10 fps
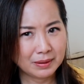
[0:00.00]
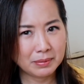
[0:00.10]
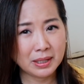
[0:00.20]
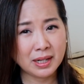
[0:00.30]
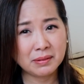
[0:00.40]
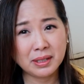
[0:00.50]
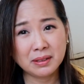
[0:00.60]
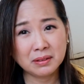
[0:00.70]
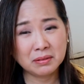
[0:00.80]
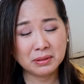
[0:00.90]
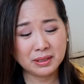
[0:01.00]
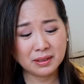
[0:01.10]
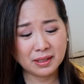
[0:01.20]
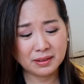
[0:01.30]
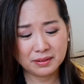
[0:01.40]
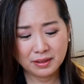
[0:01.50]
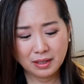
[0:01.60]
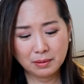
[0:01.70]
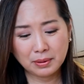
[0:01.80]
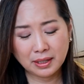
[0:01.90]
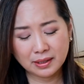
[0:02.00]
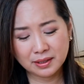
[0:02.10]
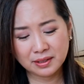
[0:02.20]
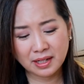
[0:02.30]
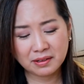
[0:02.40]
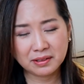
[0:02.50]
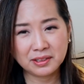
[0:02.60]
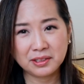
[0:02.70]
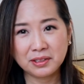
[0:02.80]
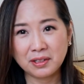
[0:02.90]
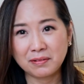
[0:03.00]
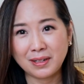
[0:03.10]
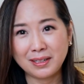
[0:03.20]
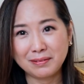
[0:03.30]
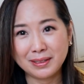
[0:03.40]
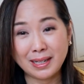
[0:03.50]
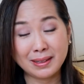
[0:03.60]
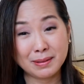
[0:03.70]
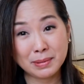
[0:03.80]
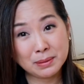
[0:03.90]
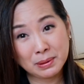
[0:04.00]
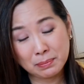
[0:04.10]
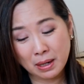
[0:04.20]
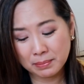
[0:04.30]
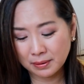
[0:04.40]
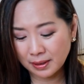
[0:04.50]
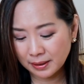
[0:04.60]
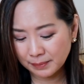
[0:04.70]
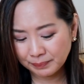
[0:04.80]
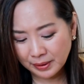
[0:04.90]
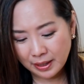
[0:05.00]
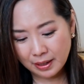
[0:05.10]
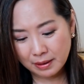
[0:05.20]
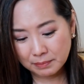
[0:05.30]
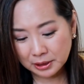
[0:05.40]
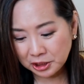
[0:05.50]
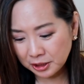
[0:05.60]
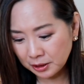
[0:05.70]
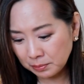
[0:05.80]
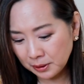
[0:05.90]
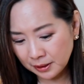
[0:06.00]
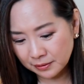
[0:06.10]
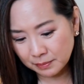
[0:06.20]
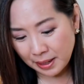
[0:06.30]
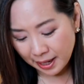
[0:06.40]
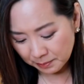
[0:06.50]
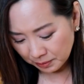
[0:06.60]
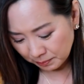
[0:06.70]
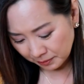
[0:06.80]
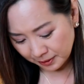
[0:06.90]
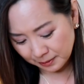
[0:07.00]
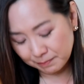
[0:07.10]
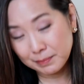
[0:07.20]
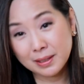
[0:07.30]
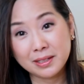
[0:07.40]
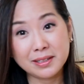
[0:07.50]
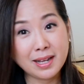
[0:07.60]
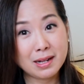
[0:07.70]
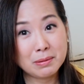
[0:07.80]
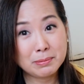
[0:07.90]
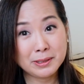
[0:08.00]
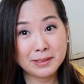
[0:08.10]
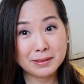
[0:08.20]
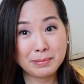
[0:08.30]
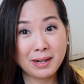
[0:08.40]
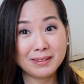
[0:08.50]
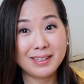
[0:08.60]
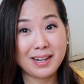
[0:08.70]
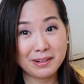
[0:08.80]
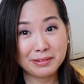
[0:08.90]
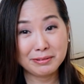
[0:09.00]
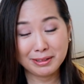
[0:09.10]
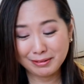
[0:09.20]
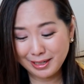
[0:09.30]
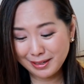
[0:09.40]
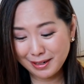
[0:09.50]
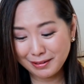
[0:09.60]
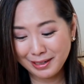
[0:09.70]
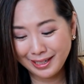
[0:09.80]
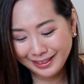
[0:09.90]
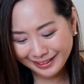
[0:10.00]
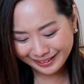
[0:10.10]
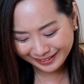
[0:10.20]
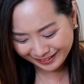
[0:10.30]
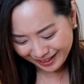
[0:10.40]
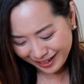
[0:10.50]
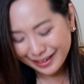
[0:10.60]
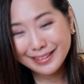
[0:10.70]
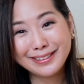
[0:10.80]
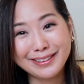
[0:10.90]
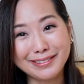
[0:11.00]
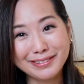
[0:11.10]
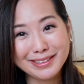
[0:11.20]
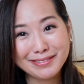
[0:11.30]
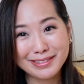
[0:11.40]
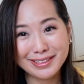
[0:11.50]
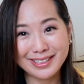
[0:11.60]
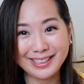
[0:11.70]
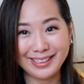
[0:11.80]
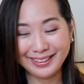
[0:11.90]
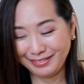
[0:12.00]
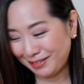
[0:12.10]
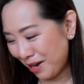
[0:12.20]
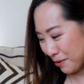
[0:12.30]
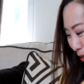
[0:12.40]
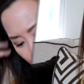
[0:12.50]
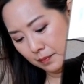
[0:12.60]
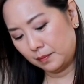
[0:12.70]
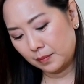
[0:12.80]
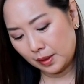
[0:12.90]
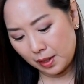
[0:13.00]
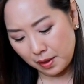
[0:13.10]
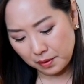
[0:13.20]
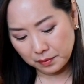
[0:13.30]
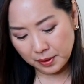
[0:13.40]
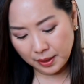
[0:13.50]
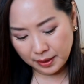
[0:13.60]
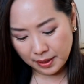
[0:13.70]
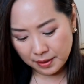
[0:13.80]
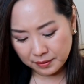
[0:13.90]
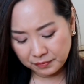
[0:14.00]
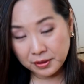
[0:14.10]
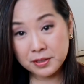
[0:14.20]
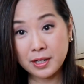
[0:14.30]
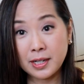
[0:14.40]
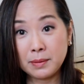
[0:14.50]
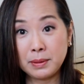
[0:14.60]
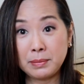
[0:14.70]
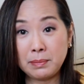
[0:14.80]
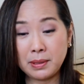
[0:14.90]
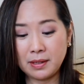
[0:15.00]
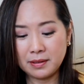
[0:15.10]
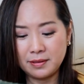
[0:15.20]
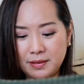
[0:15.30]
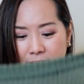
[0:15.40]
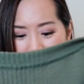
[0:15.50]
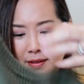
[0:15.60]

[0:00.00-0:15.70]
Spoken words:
But anyway, it looked really nice. But I guess she couldn't find one. It must be a popular item. But she did put in some animal print because animal print is apparently everywhere right now. So we'll see. Okay, and the first item in my box